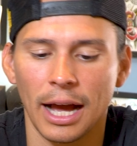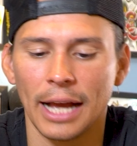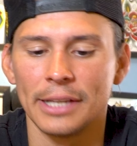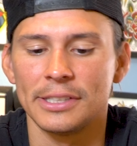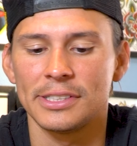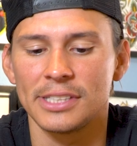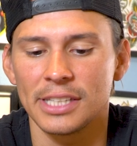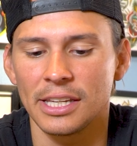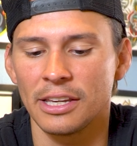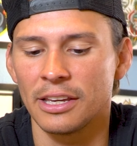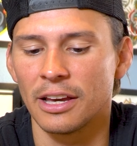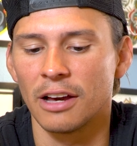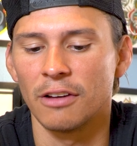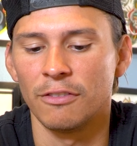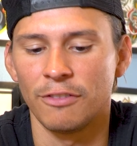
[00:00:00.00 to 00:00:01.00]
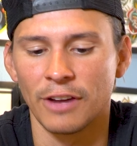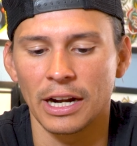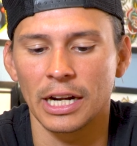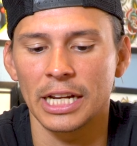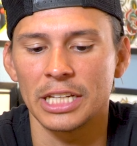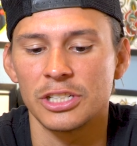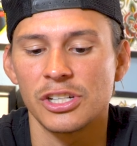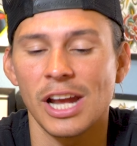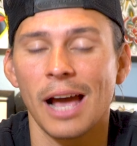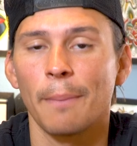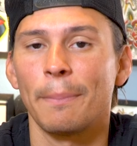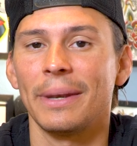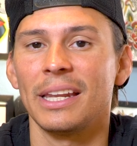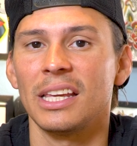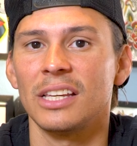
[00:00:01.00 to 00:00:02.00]
I see a very
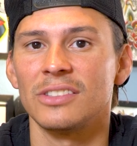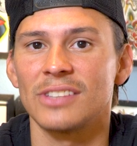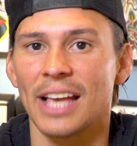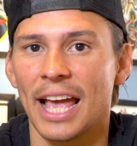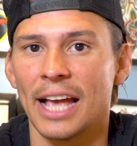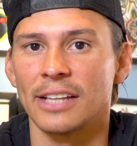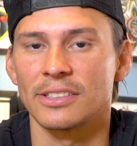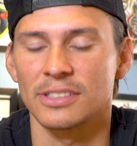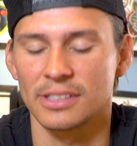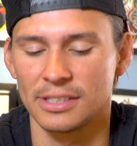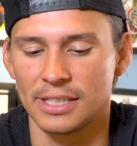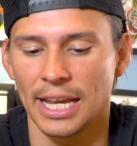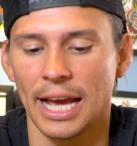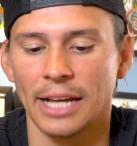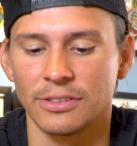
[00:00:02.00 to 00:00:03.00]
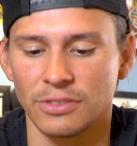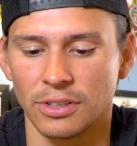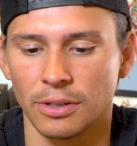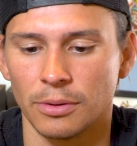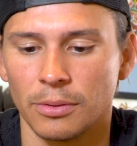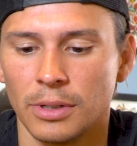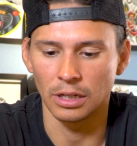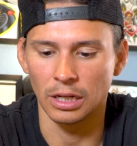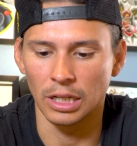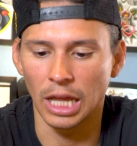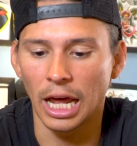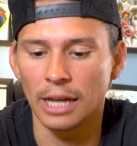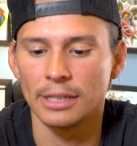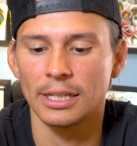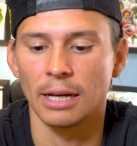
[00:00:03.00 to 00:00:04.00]
Japanese-esque tattoo. A
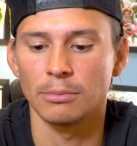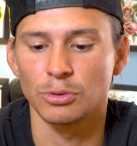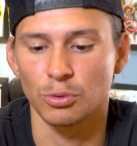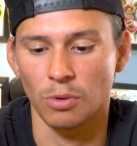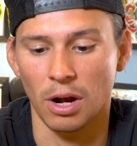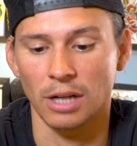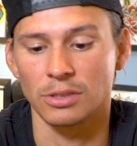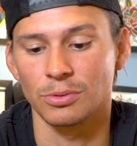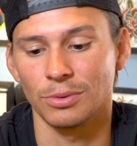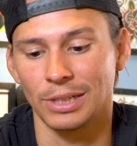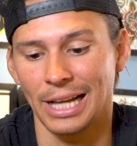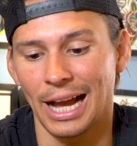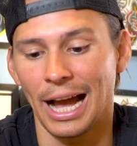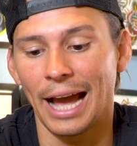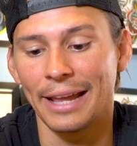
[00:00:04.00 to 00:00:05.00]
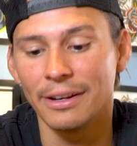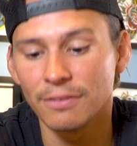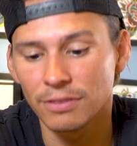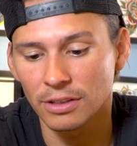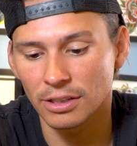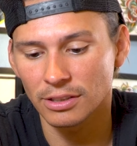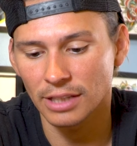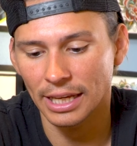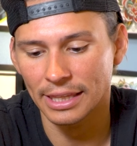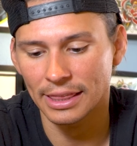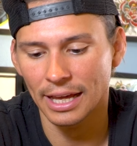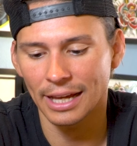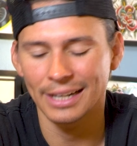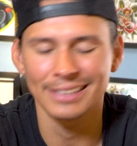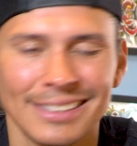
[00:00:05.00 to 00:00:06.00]
lot of times rocks will kind of look like
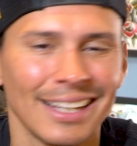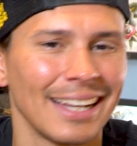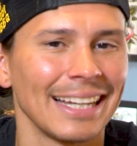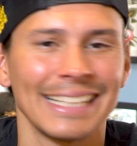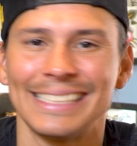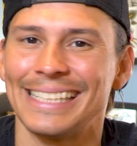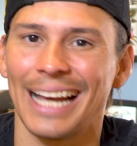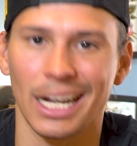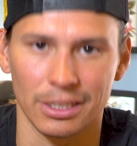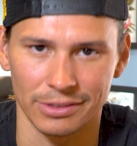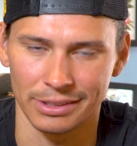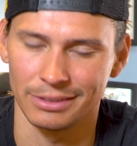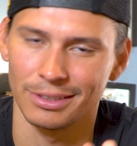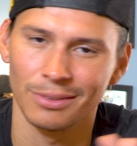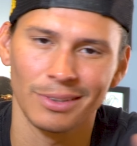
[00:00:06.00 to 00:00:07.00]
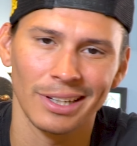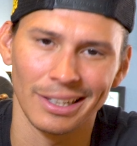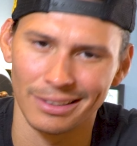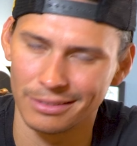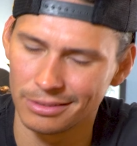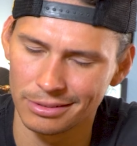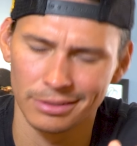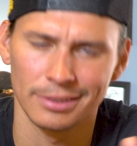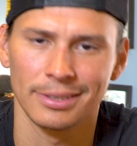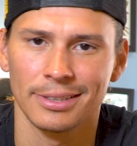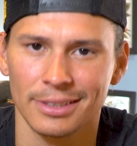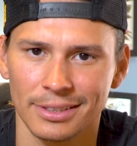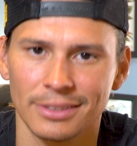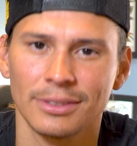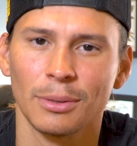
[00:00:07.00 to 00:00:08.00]
that. It's not exactly, don't get,
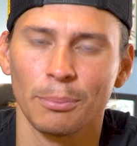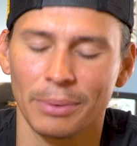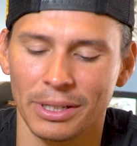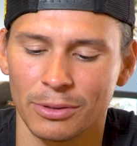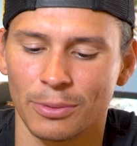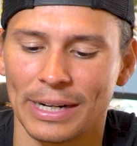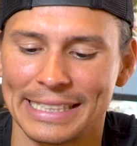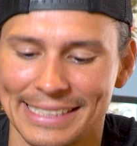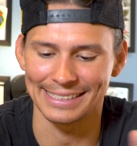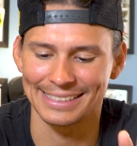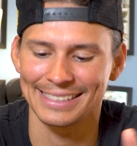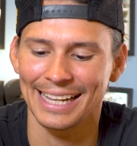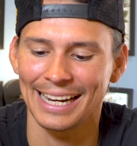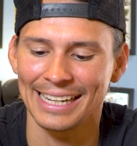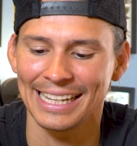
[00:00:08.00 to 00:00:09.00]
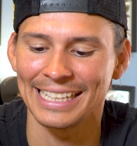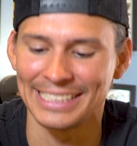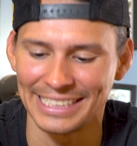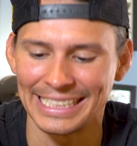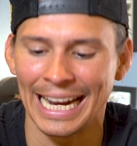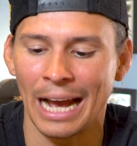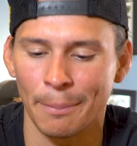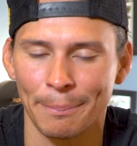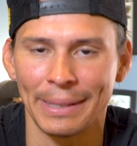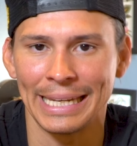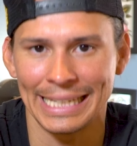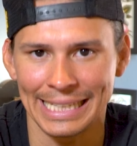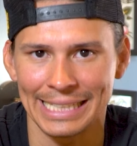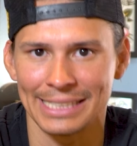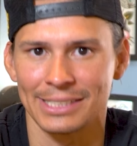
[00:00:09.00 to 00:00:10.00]
don't be crazy. It's not a
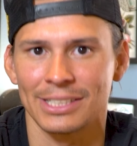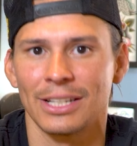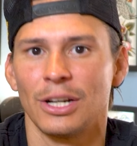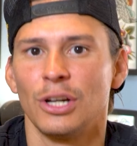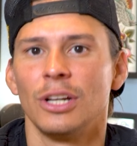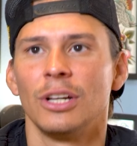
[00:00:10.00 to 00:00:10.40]
Japanese